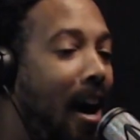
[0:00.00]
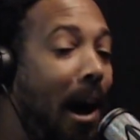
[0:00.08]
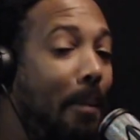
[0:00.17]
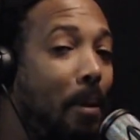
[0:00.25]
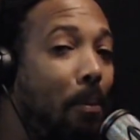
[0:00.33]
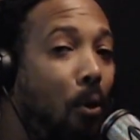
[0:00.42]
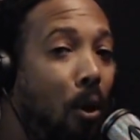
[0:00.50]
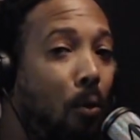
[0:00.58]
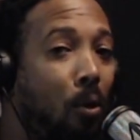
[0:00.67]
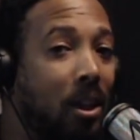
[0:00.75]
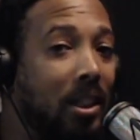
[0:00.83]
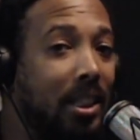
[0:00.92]
I'm your boy
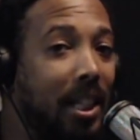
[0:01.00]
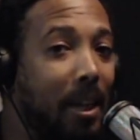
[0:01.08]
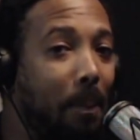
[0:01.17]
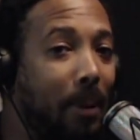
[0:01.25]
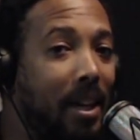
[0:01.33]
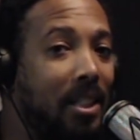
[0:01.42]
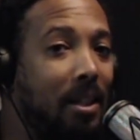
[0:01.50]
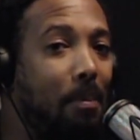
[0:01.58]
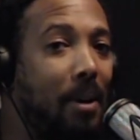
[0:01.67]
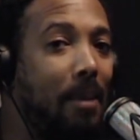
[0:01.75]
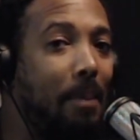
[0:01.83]
Warren G, and the place to be.